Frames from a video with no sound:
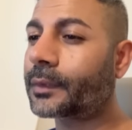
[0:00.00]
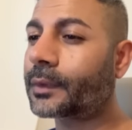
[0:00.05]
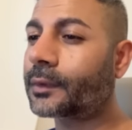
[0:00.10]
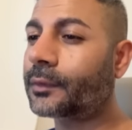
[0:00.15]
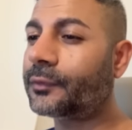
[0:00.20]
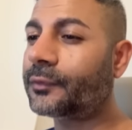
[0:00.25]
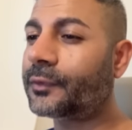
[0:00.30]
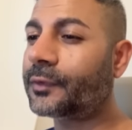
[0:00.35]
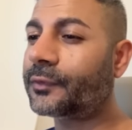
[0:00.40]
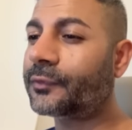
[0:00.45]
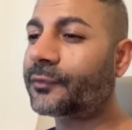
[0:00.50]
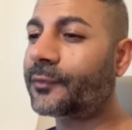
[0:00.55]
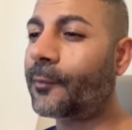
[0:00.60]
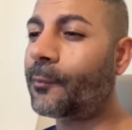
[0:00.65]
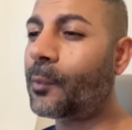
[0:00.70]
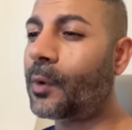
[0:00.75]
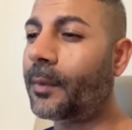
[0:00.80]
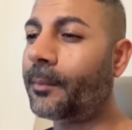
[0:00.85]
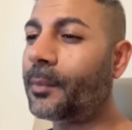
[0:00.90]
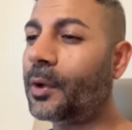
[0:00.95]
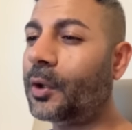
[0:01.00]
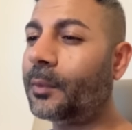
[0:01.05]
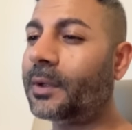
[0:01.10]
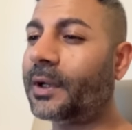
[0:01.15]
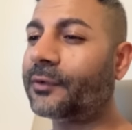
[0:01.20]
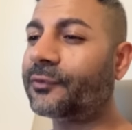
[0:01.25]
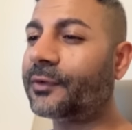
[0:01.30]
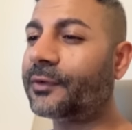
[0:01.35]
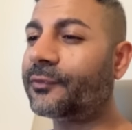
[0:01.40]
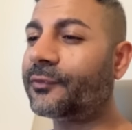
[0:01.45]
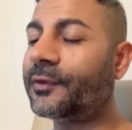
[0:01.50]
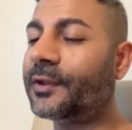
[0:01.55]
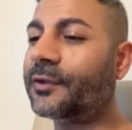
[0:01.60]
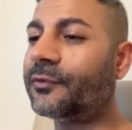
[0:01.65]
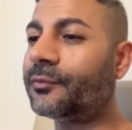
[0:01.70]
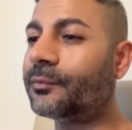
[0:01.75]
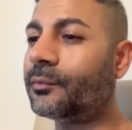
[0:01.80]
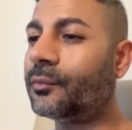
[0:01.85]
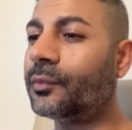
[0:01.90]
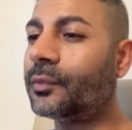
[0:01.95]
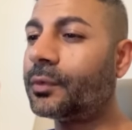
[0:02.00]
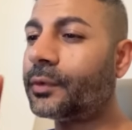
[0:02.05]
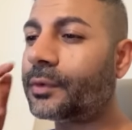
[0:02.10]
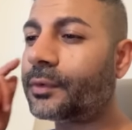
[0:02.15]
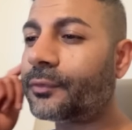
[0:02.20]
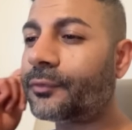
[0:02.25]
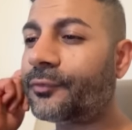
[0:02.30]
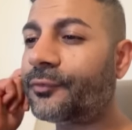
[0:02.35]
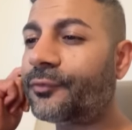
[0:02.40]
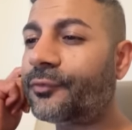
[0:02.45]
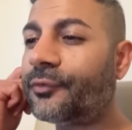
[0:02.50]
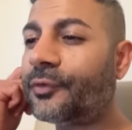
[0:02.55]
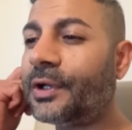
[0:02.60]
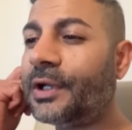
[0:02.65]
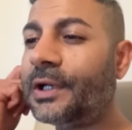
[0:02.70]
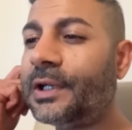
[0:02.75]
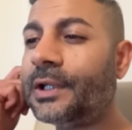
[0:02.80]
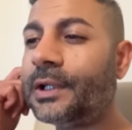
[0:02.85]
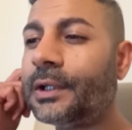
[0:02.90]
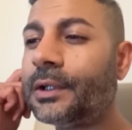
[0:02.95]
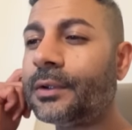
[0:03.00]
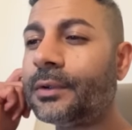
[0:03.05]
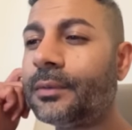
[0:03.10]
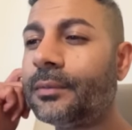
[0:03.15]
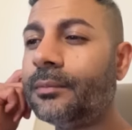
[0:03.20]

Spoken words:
So it's somewhat mobilized. You can see it's freely